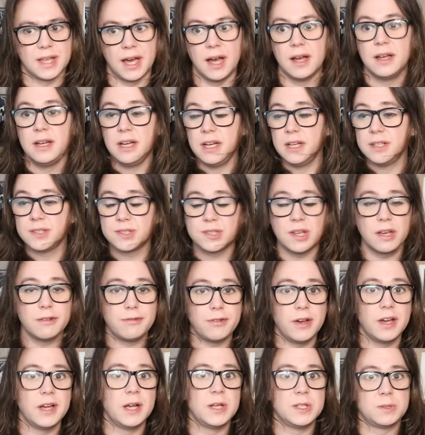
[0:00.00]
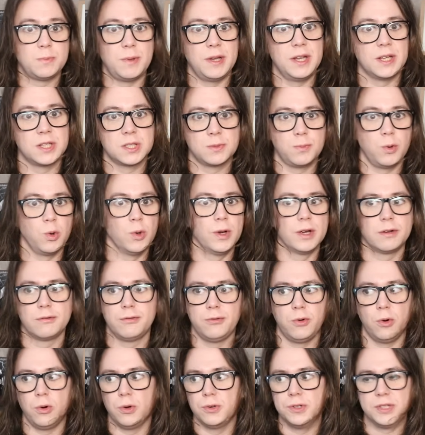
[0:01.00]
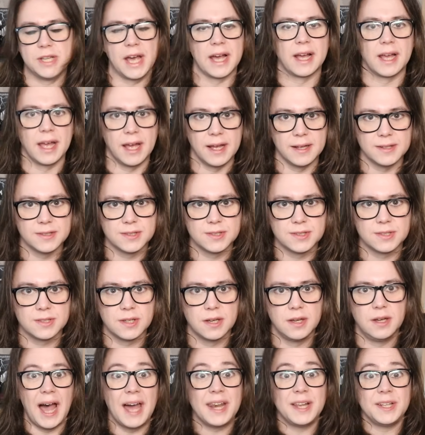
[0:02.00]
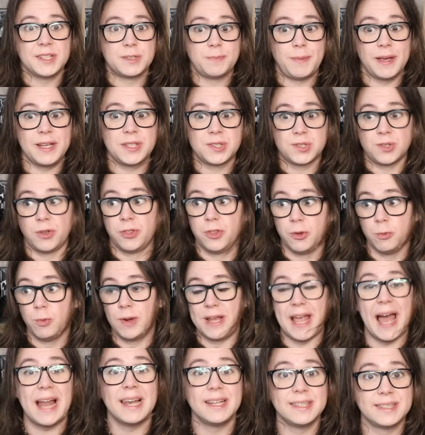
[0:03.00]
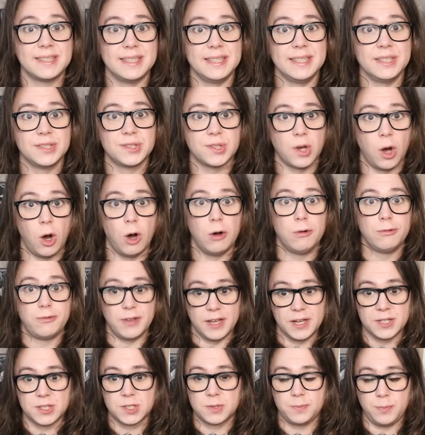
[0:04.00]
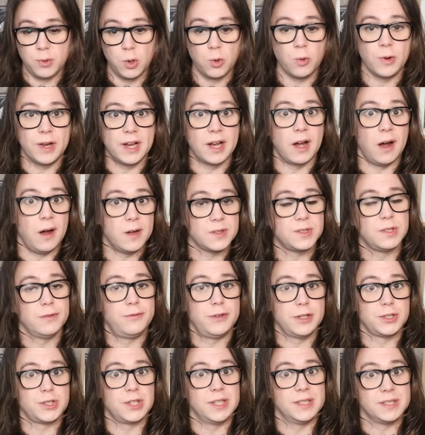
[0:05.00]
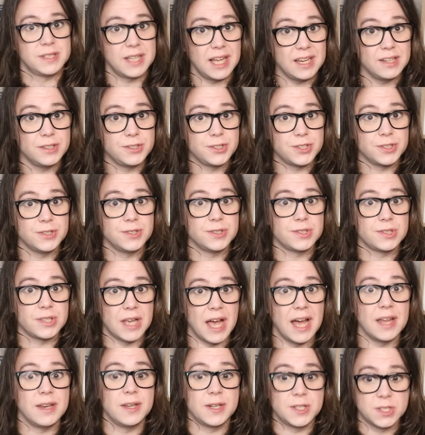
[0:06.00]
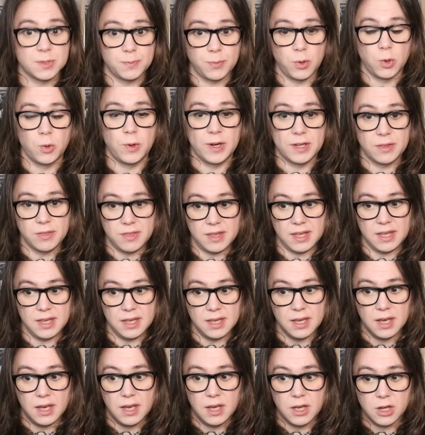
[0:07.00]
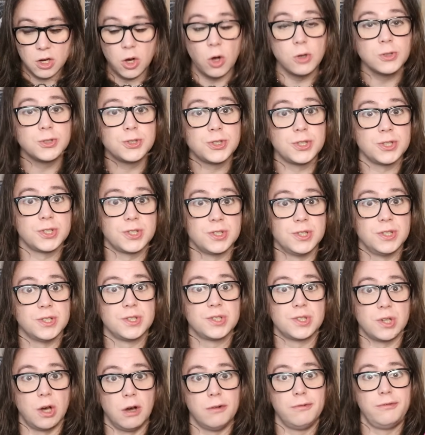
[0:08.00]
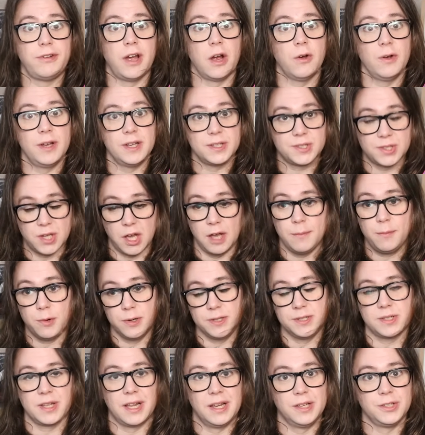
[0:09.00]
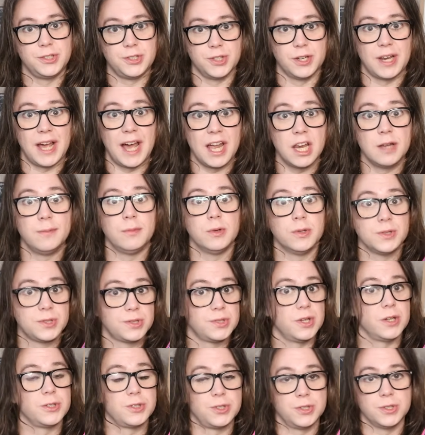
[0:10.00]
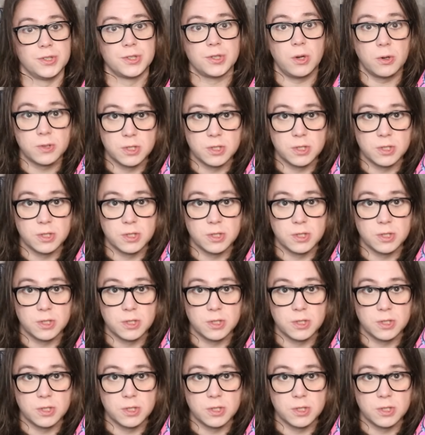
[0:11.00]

that sci-fi has been exploring for decades. And it's based on the realities of exploring artificial intelligence and exploring the consciousness of various hyper-intelligent animals such as